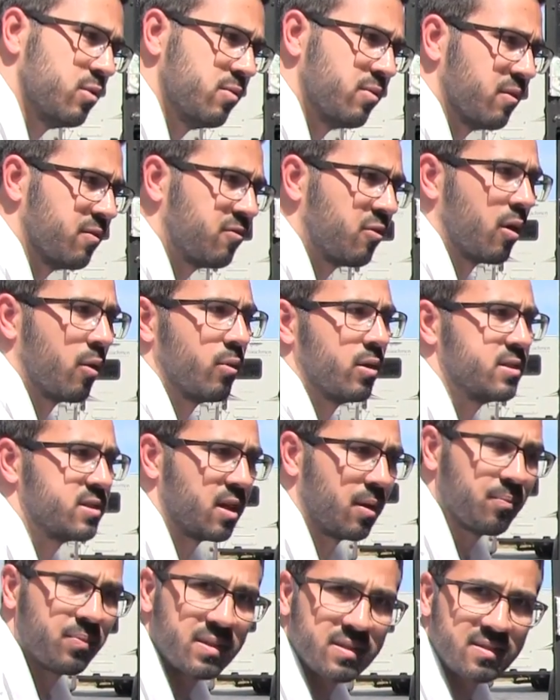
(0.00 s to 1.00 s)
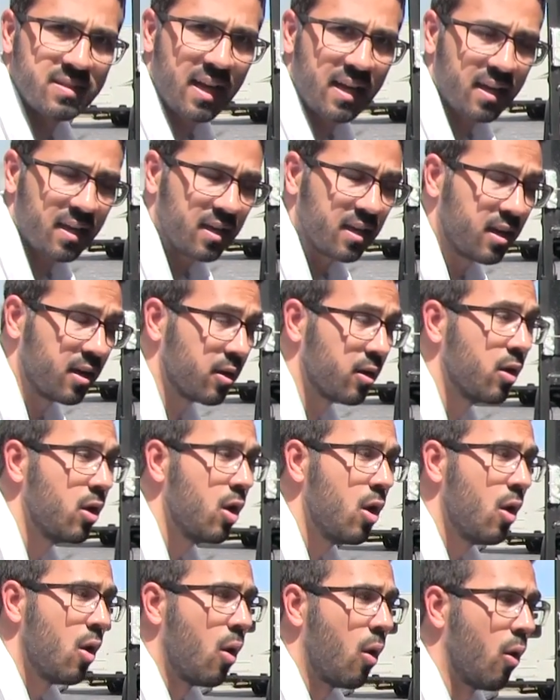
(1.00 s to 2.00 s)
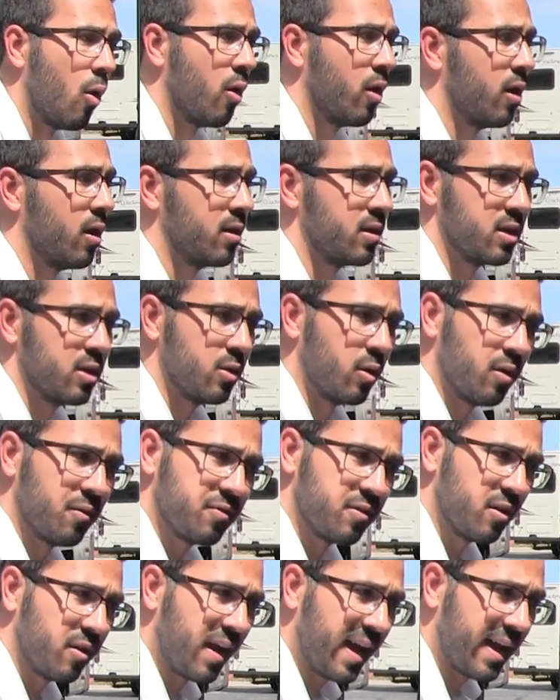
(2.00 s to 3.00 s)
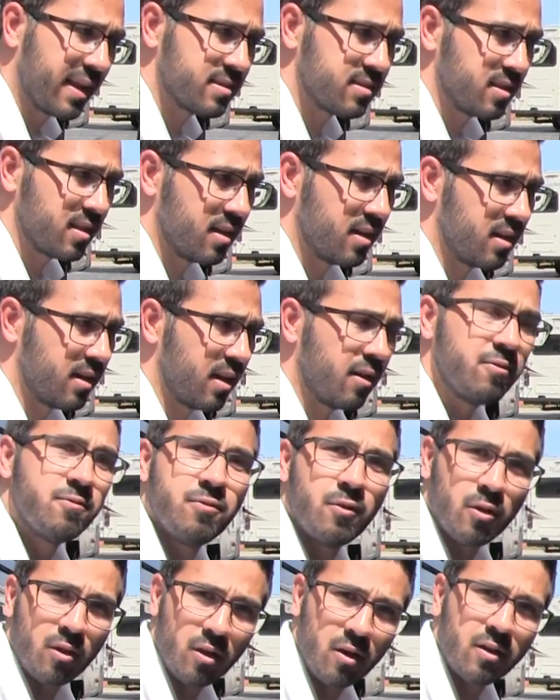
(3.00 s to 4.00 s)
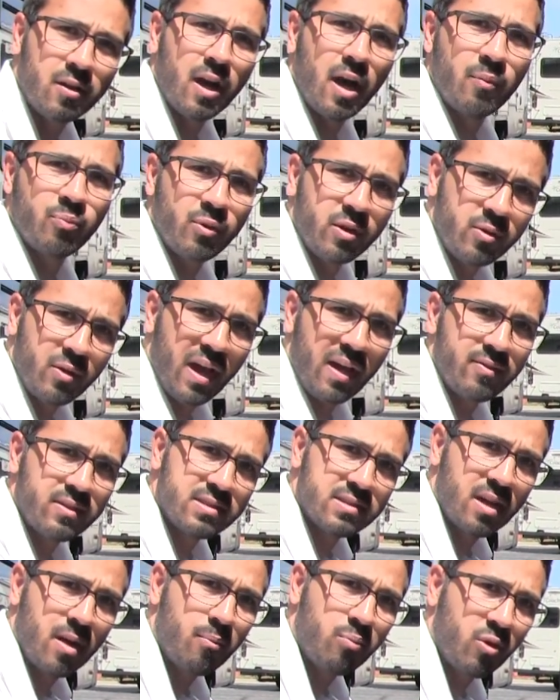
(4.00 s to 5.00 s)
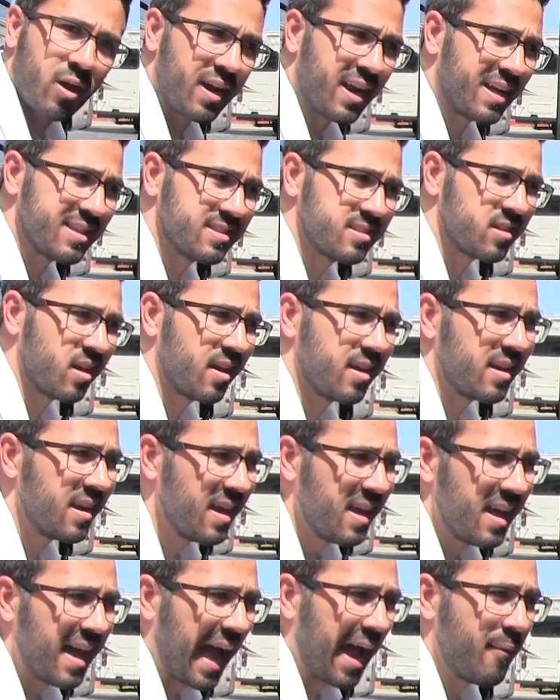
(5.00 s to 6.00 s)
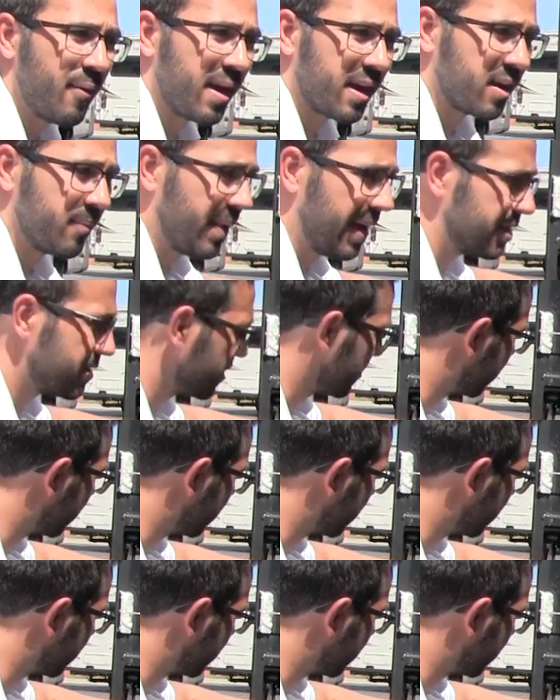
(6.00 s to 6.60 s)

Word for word: move it forward, dump the second here. Or, you know, if you're at a, a full hookup where you have the dump right on site, I recommend